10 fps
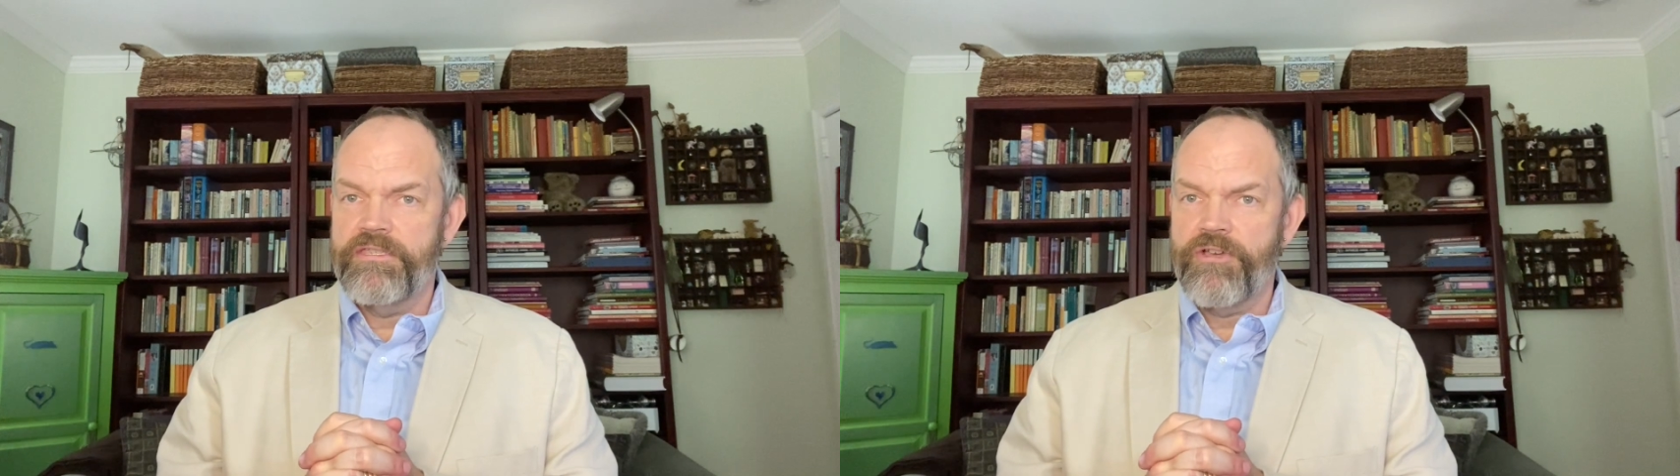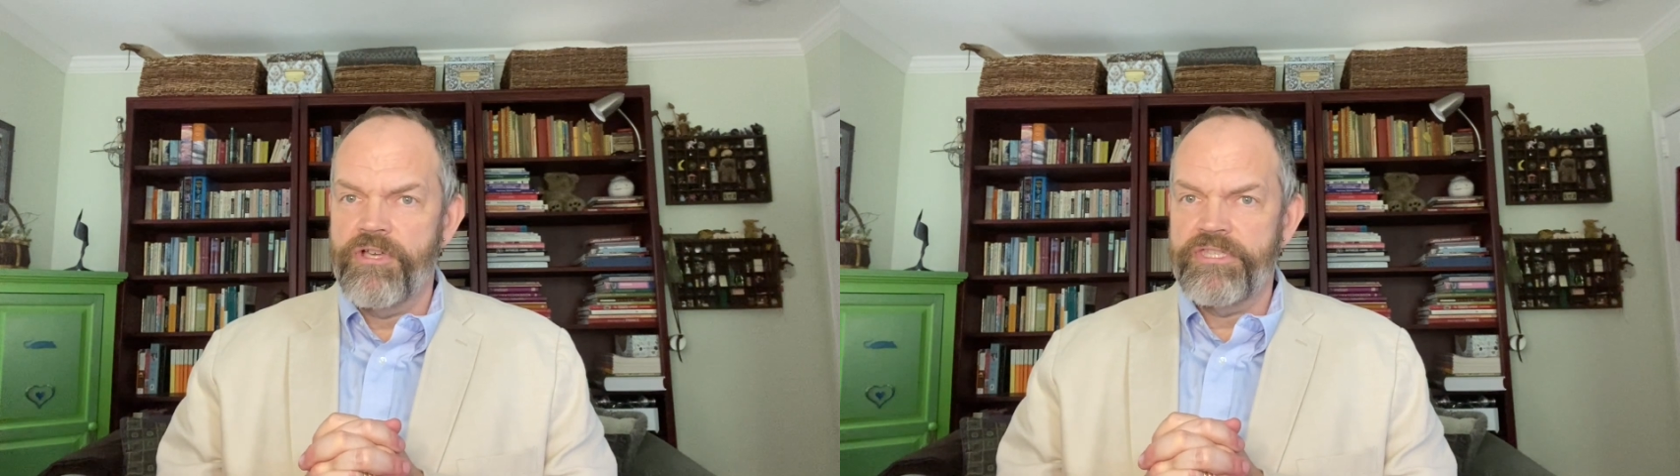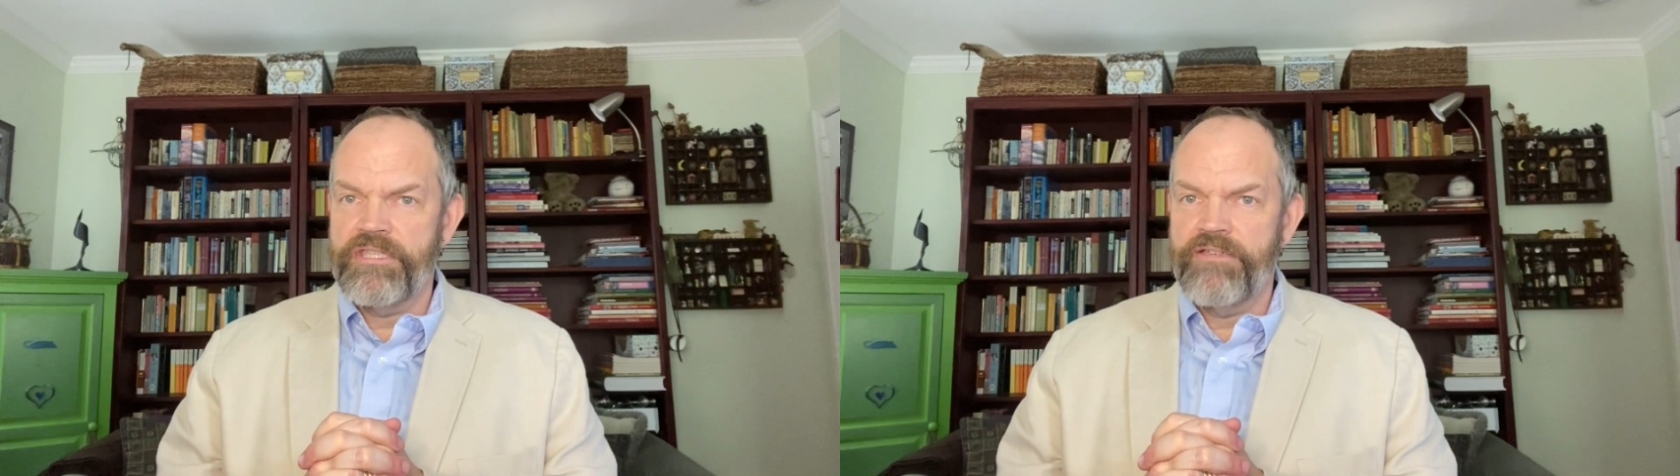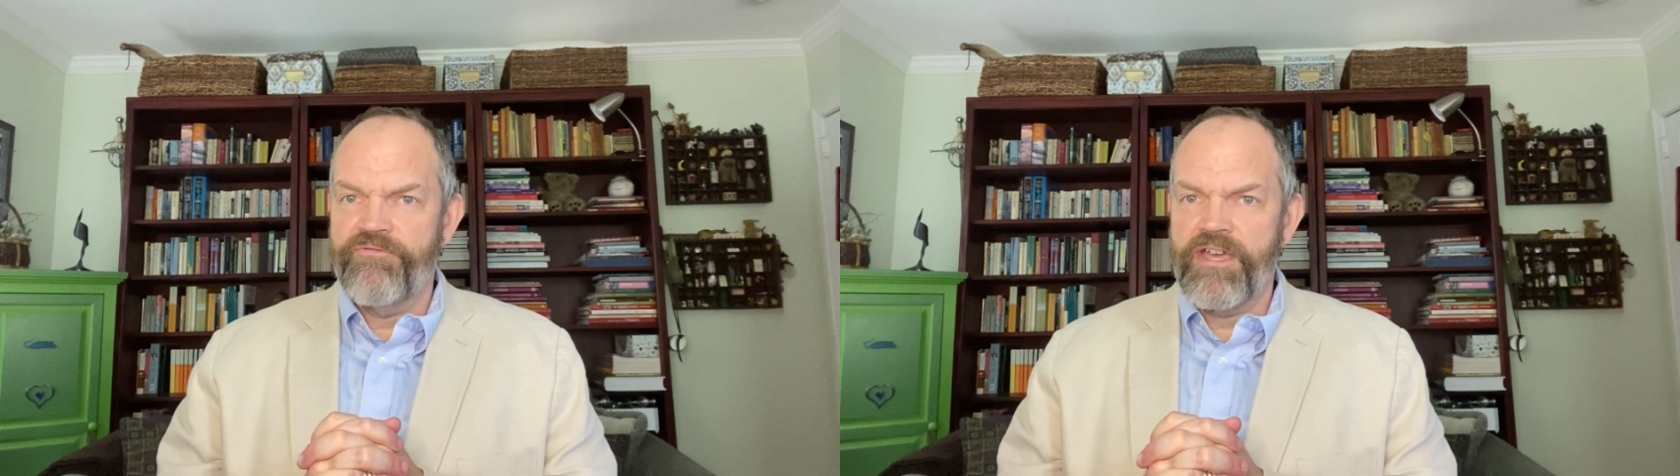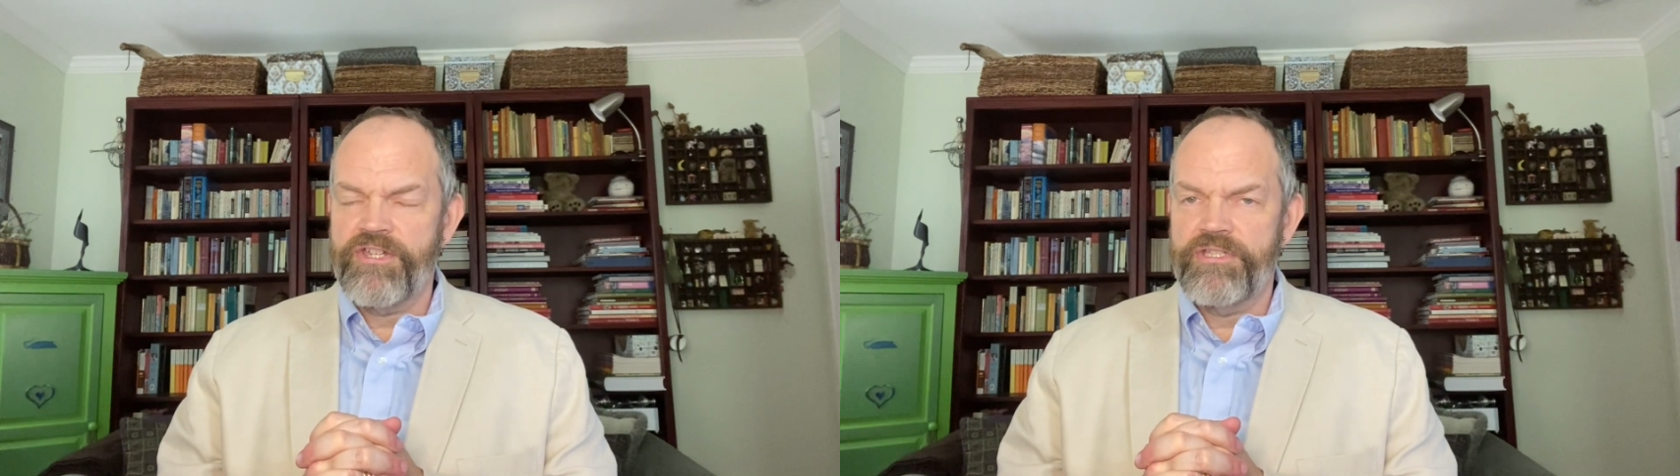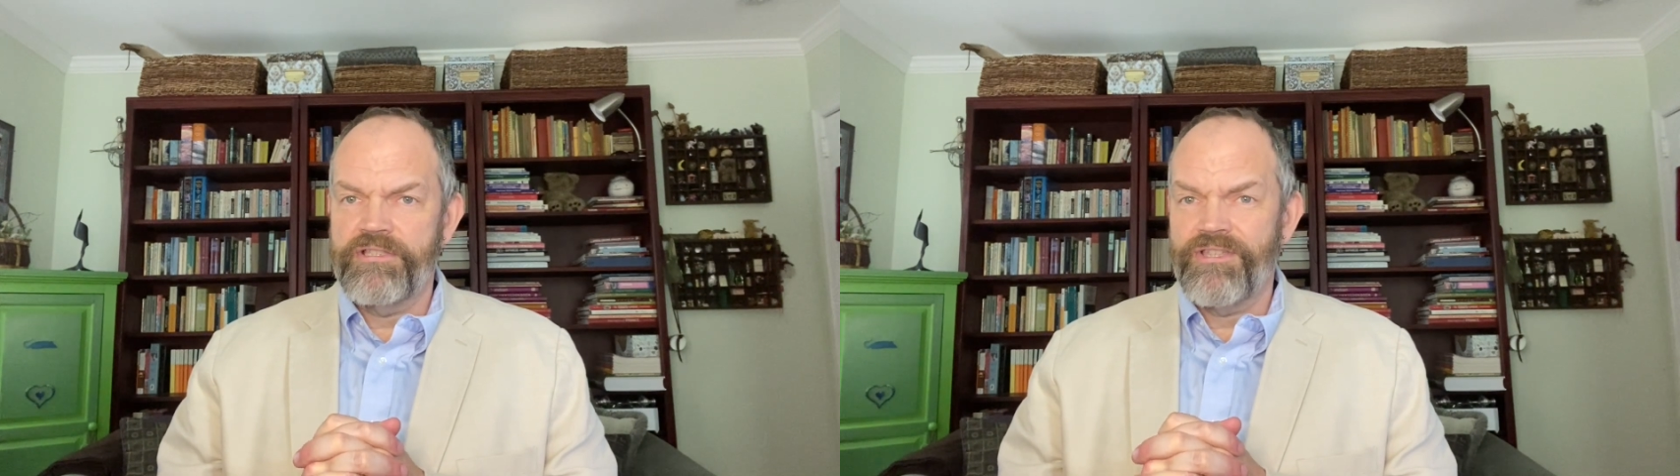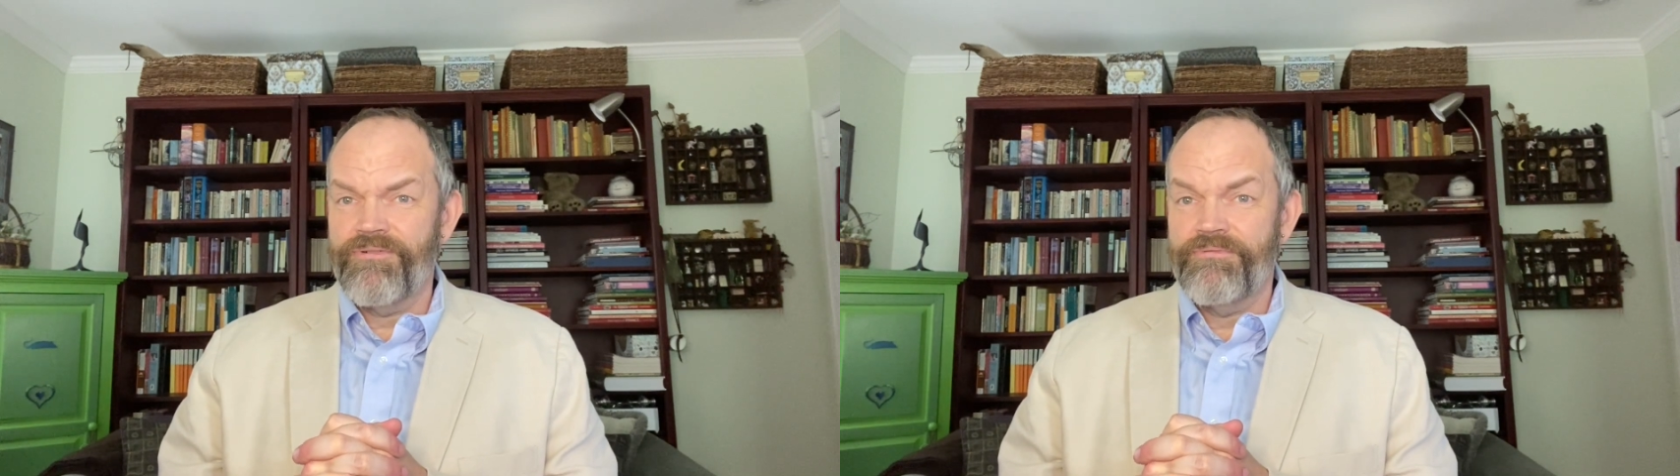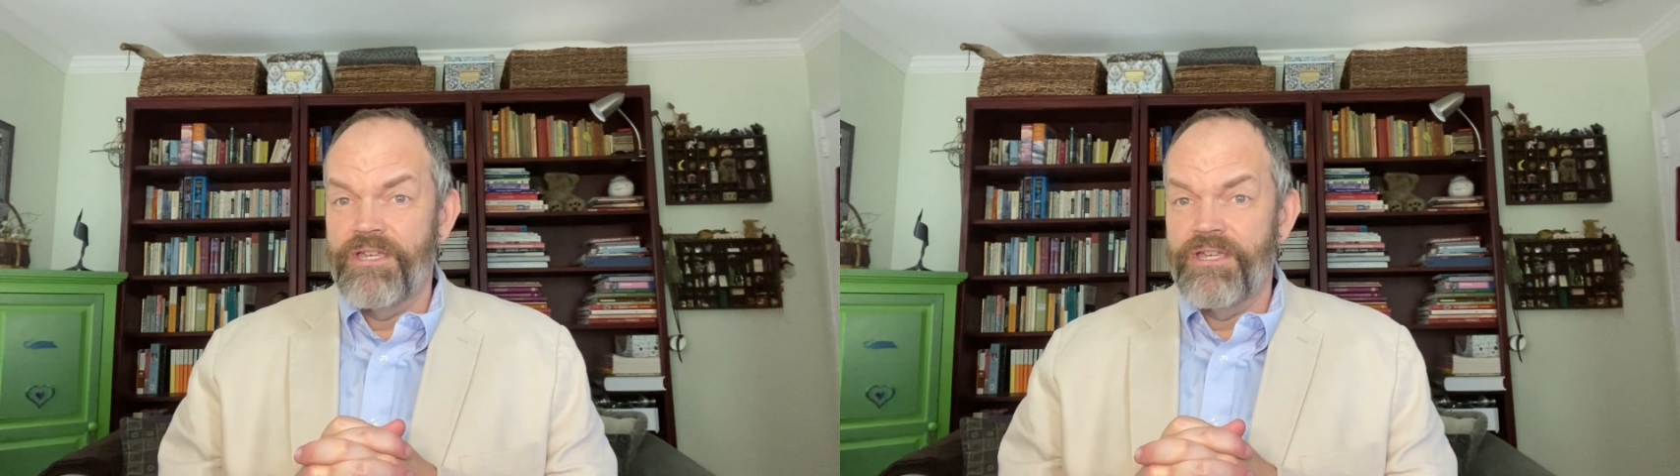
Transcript: causing the infection. So